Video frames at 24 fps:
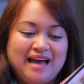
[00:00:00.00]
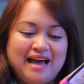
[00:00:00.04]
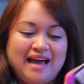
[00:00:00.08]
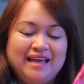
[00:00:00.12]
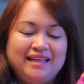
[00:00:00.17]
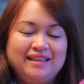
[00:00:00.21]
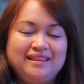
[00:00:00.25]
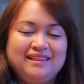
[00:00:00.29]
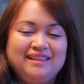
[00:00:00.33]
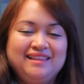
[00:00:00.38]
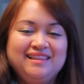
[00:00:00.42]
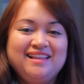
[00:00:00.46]

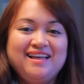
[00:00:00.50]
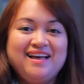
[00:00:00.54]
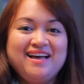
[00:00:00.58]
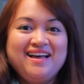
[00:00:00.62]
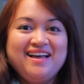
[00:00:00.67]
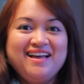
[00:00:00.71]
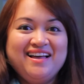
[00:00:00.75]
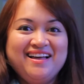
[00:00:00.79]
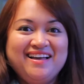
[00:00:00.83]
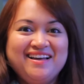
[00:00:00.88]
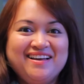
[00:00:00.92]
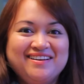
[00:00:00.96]
I
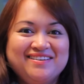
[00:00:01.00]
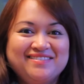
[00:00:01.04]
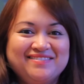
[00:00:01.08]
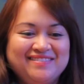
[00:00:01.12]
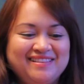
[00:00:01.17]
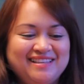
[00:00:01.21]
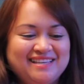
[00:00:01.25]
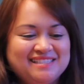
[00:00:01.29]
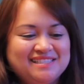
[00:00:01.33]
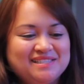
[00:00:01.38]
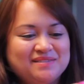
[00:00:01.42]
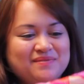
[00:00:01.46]

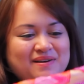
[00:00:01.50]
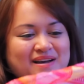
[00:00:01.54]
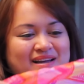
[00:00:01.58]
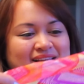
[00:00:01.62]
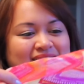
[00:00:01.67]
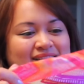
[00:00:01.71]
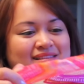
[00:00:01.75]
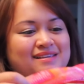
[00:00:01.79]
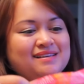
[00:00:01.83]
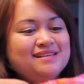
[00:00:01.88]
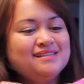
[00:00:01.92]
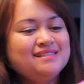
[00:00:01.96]
love this
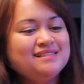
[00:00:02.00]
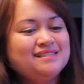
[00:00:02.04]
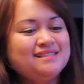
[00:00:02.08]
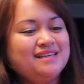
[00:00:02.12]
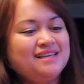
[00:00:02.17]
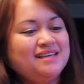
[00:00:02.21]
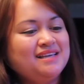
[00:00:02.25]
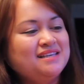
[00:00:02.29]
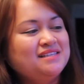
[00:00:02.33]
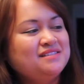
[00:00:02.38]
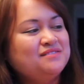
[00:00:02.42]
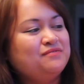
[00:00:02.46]
one. This
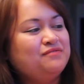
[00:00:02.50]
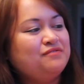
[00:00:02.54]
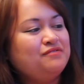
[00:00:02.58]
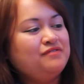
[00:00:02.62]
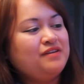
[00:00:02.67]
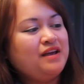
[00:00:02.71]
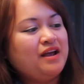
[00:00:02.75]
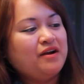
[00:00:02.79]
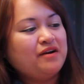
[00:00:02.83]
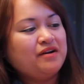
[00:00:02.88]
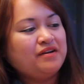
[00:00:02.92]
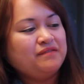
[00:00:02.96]
is
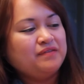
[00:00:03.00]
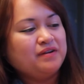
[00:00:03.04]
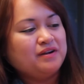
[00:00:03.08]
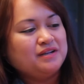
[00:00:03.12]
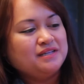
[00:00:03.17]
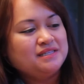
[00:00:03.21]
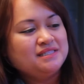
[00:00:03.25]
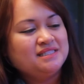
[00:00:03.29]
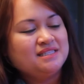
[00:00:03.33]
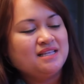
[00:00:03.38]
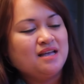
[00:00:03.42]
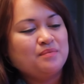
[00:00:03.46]
very,
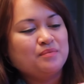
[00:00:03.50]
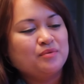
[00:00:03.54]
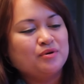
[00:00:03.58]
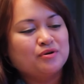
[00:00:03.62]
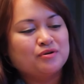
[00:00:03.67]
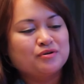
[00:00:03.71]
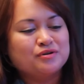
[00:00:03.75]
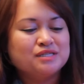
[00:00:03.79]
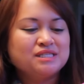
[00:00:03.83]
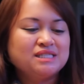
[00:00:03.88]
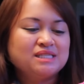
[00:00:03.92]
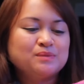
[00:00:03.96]
very
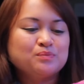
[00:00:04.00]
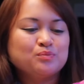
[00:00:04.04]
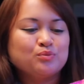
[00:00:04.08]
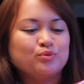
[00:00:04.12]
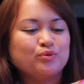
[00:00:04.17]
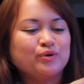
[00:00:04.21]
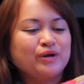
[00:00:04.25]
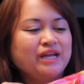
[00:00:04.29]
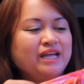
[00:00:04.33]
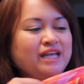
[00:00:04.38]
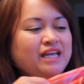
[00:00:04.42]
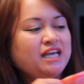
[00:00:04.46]
summer,
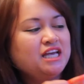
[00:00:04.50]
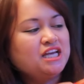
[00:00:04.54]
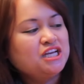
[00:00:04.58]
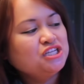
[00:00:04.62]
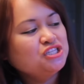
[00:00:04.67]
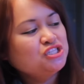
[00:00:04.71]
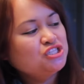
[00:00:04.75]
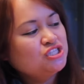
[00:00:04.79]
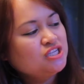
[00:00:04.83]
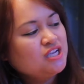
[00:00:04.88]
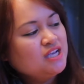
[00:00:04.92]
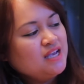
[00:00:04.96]

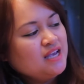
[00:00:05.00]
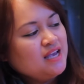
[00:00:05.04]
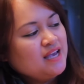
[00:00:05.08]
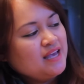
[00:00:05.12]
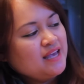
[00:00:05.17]
spring-ish.